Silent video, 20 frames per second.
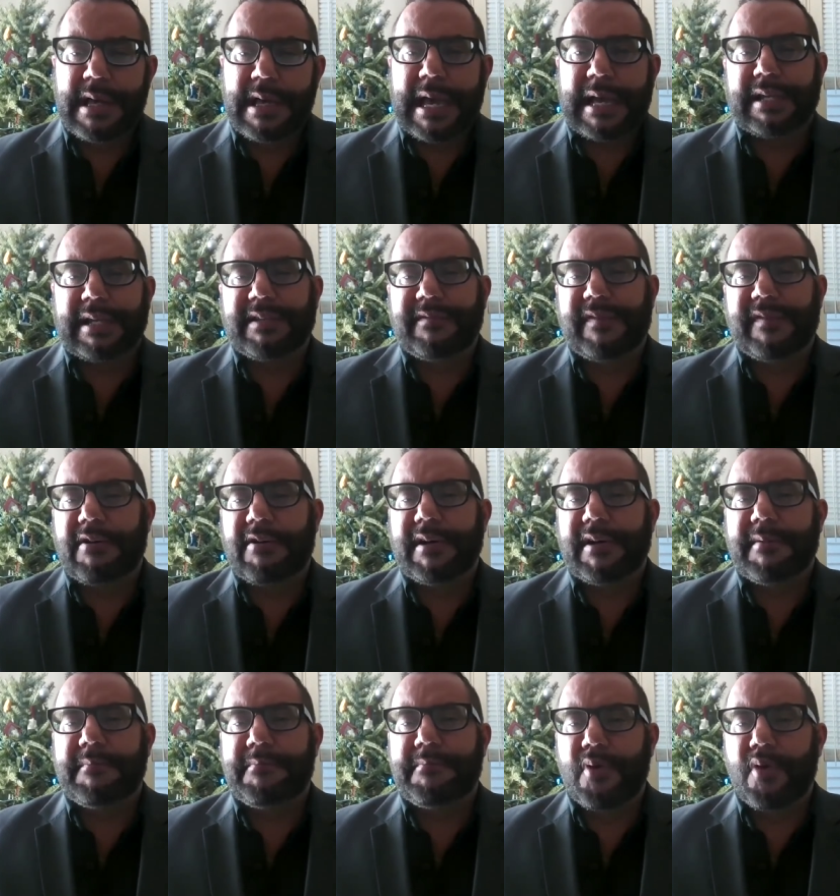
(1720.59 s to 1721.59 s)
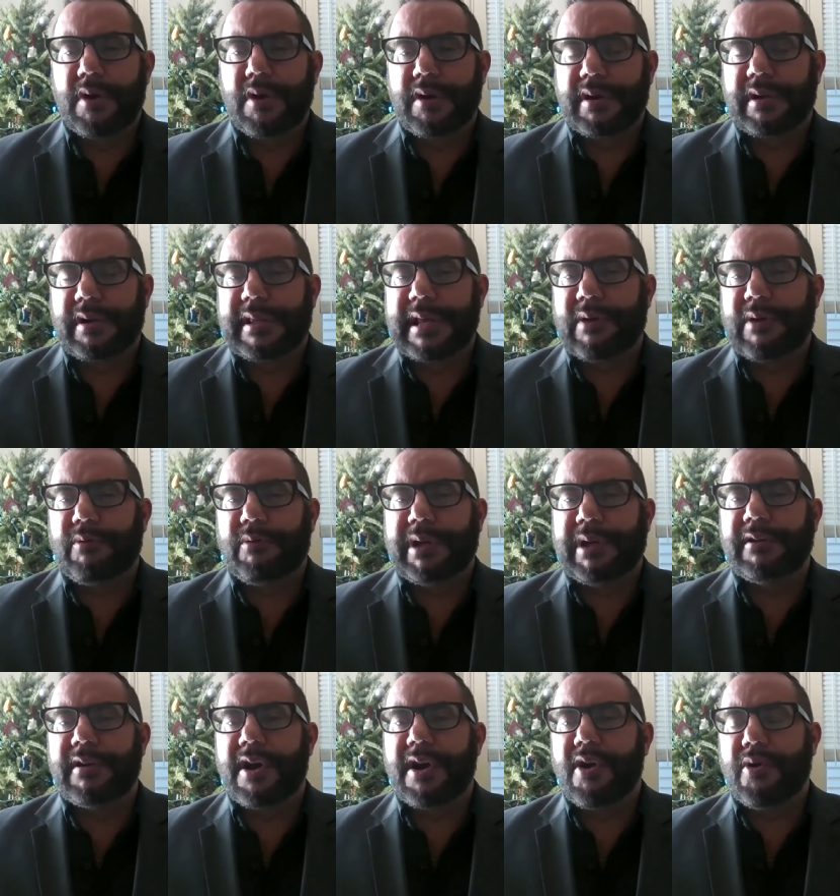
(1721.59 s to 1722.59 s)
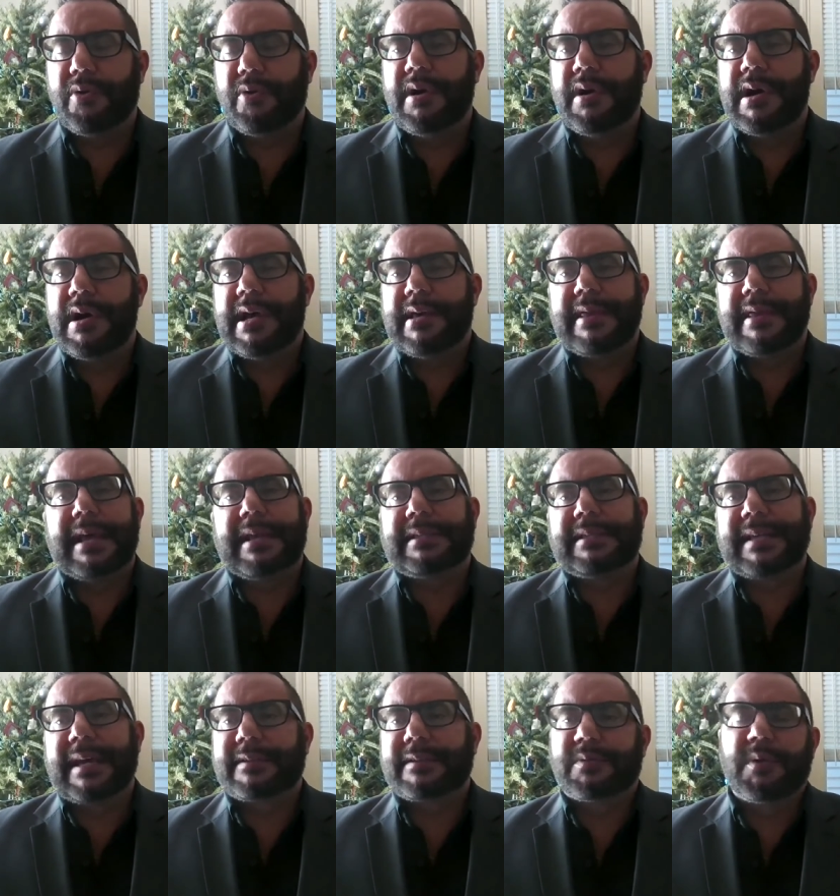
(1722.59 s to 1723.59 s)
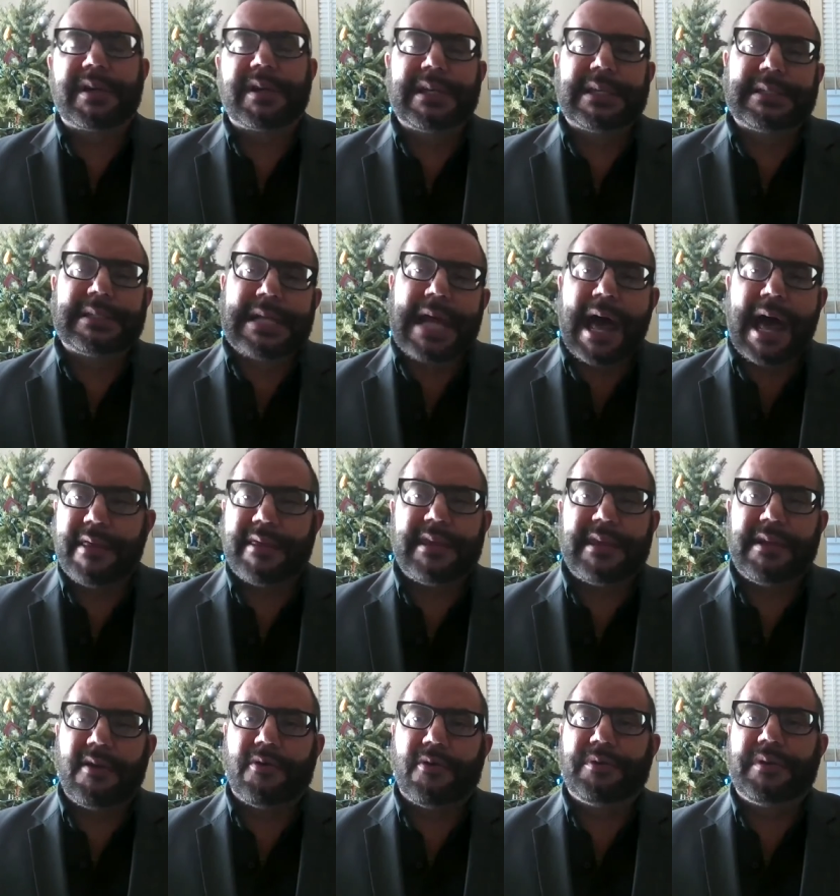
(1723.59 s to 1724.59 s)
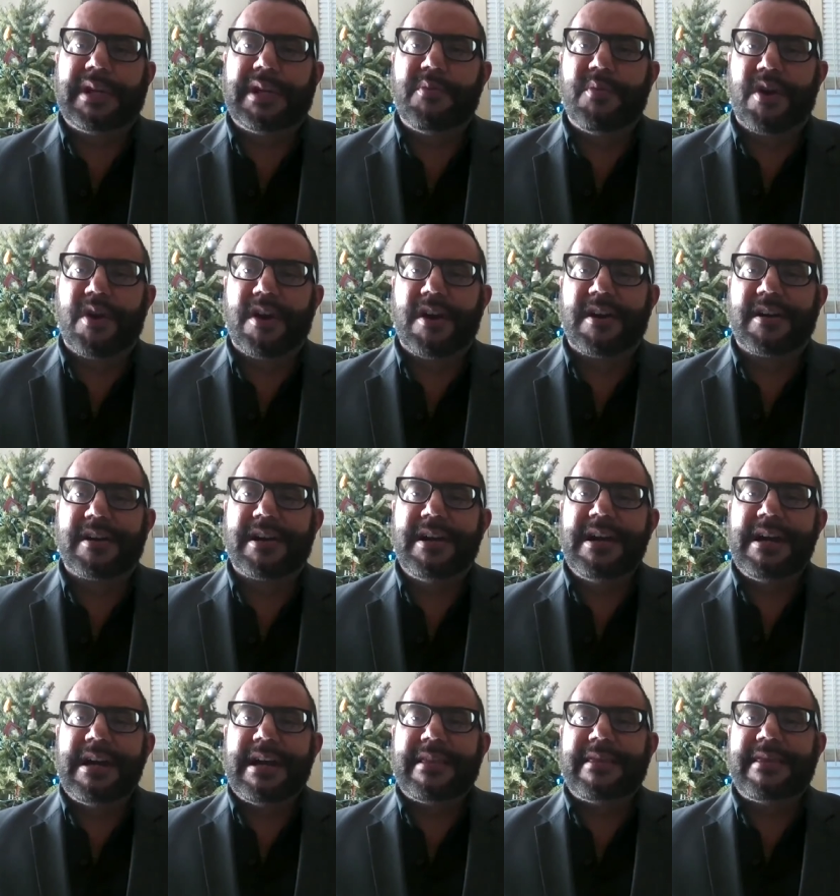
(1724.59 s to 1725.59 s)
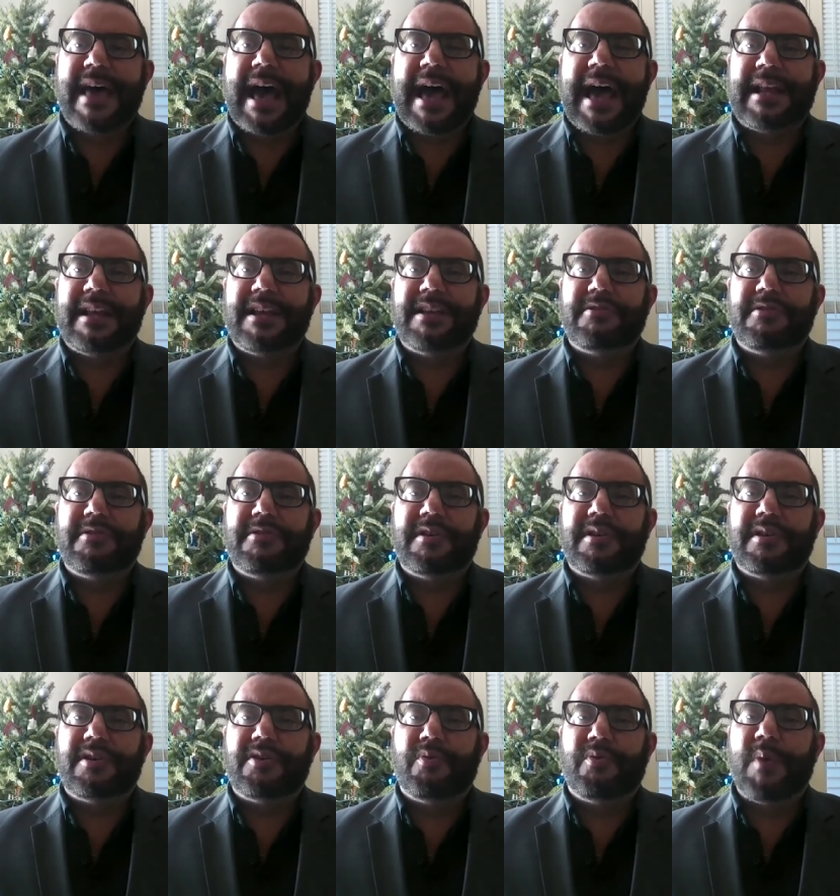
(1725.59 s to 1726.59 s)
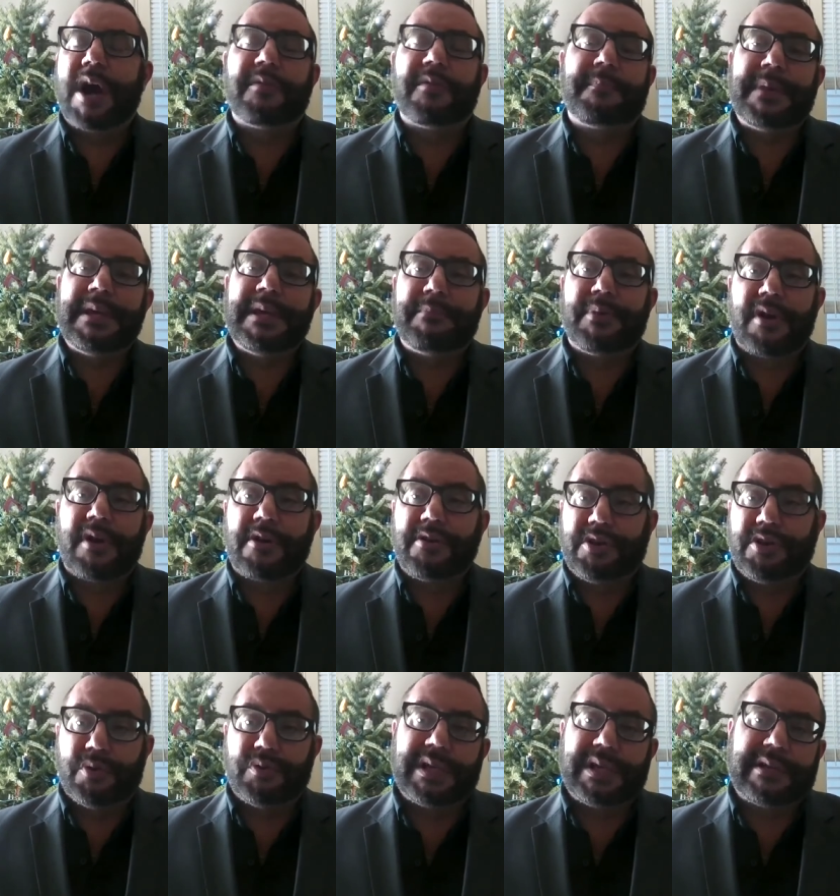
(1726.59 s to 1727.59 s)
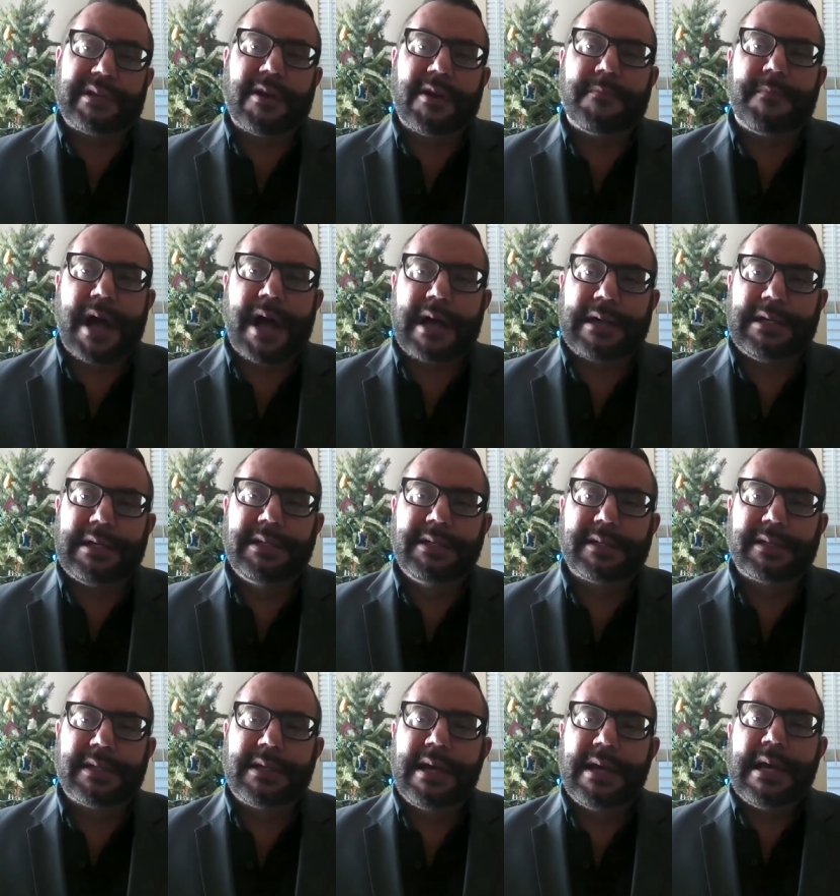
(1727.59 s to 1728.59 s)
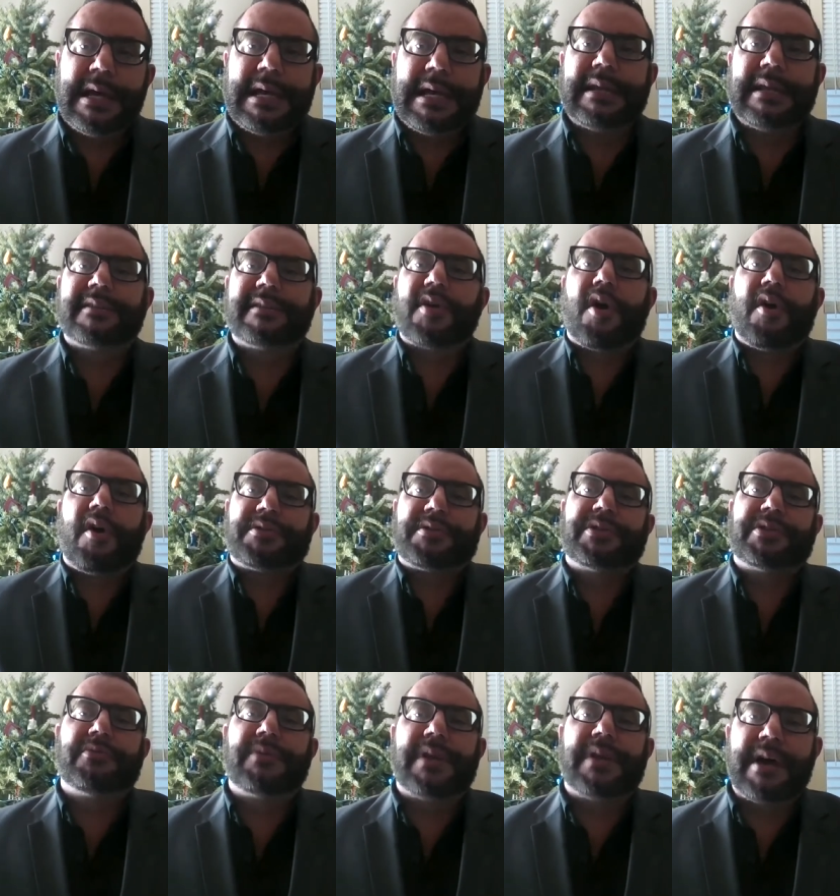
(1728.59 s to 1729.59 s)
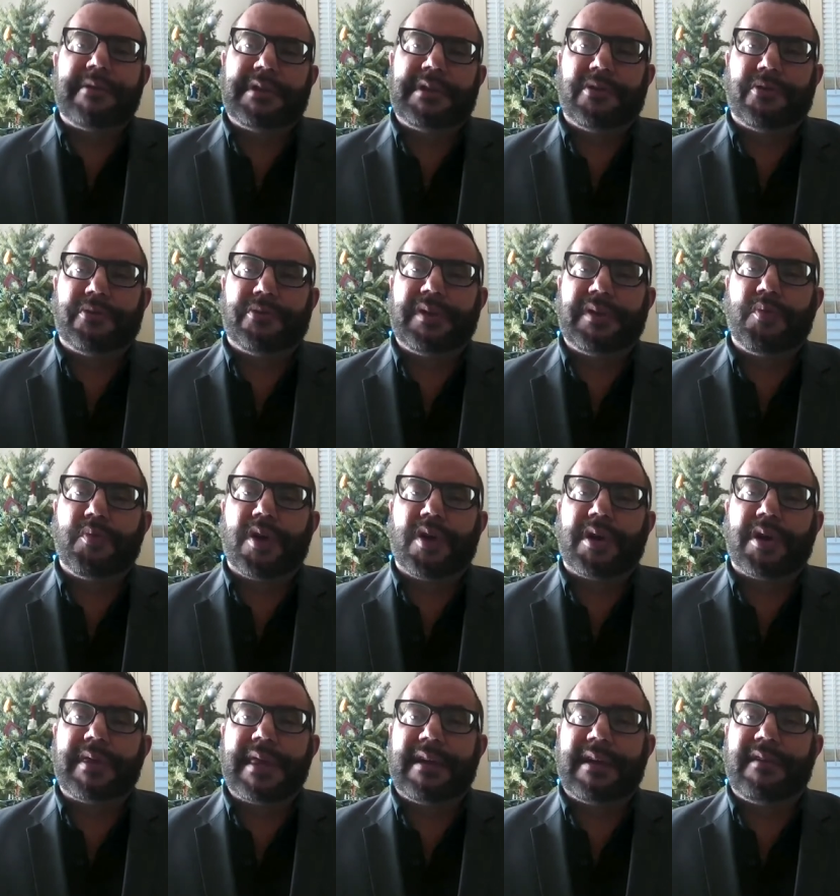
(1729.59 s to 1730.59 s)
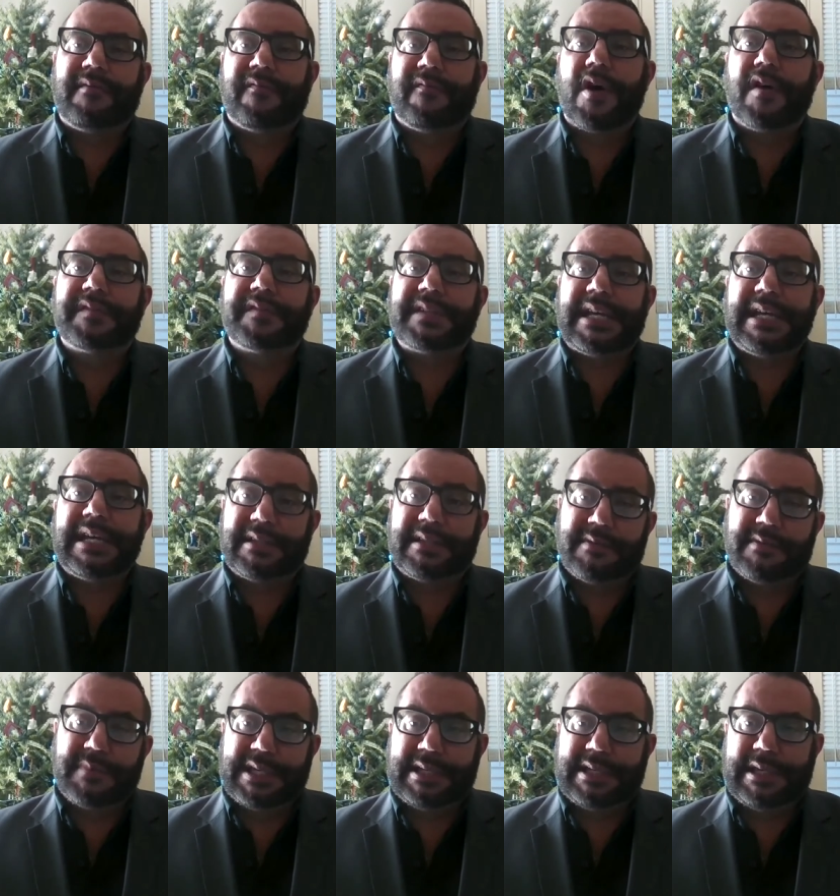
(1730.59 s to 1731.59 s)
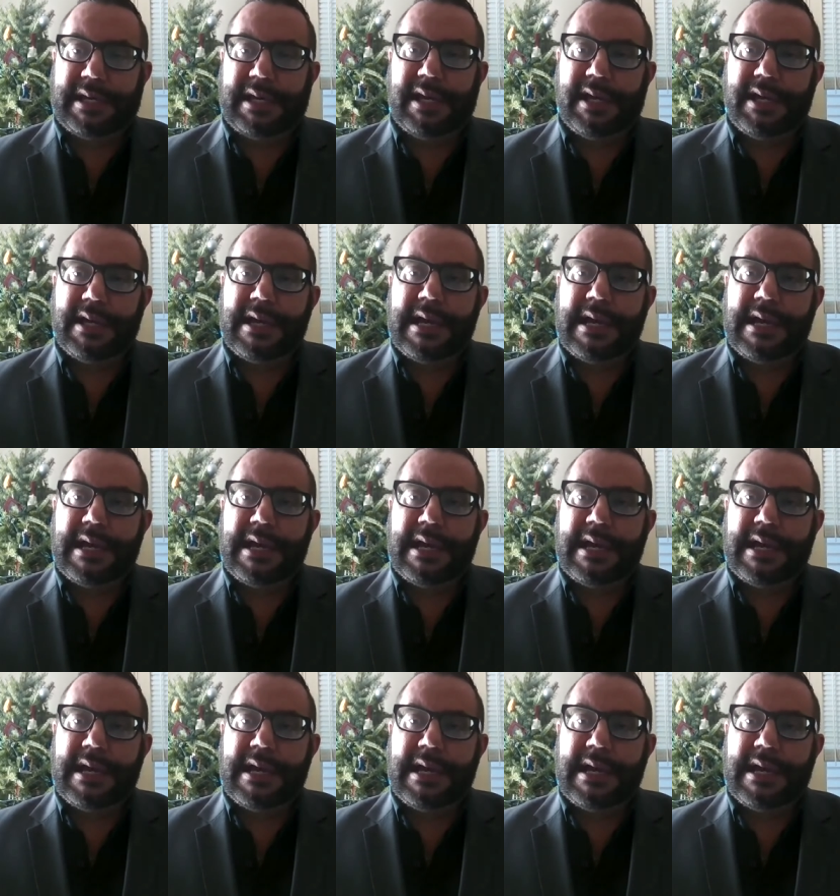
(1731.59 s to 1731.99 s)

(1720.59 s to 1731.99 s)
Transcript: and it's very important that we note that sex work is not the only work where people are using their bodies. It is also not the only work that involves intimacy.